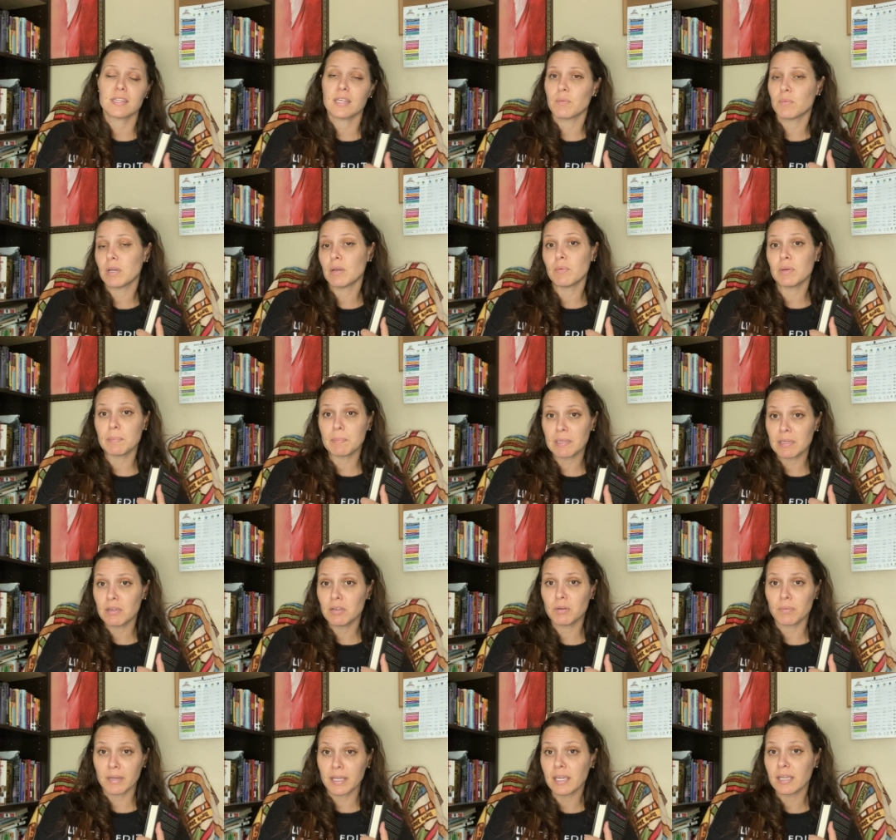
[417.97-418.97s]
it would be
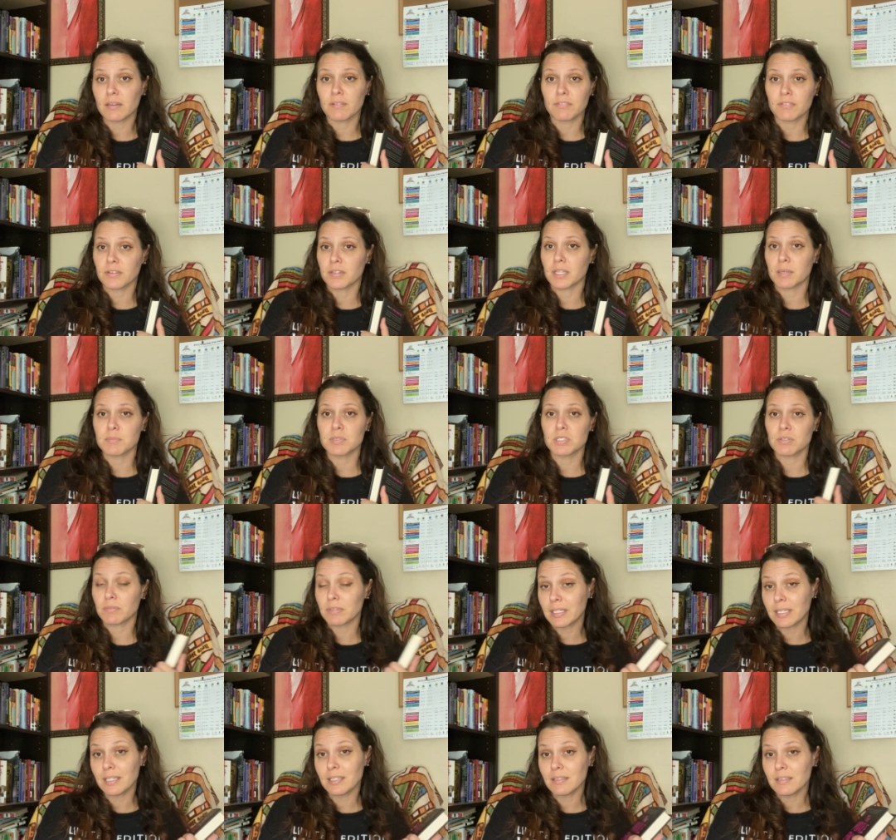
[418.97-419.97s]
great for them to
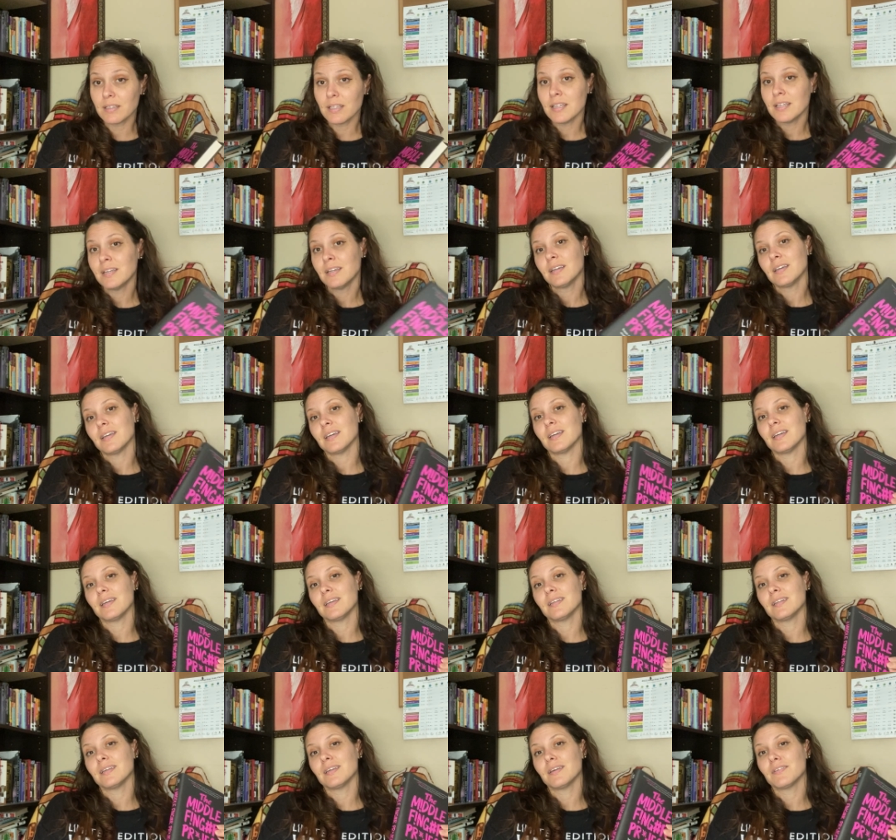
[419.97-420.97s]
read.
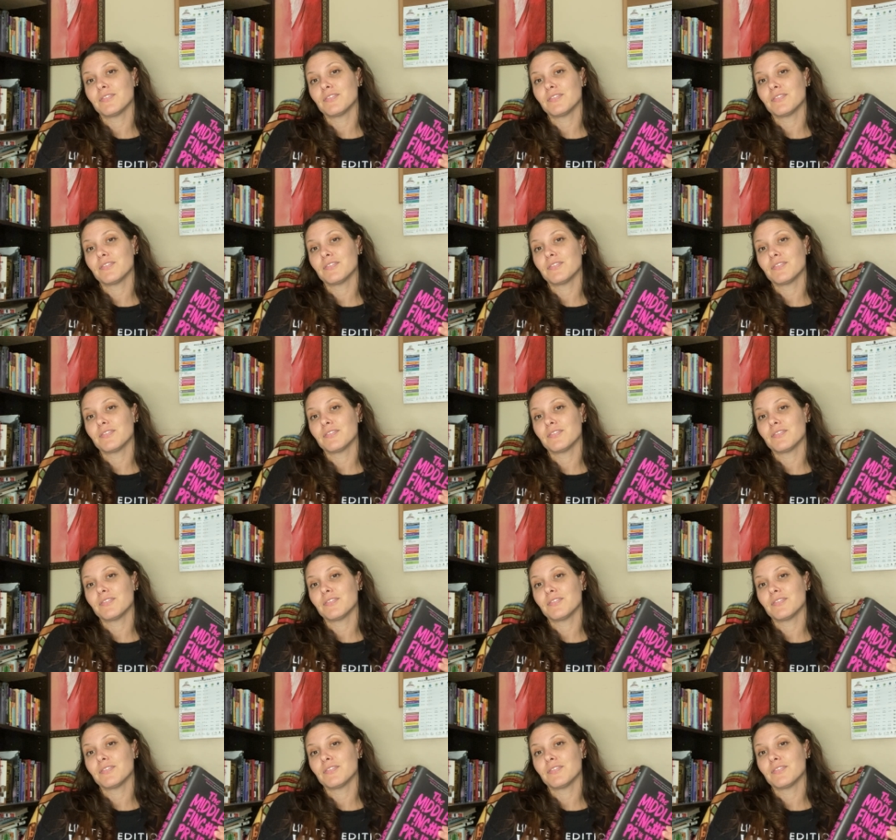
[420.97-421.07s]
And if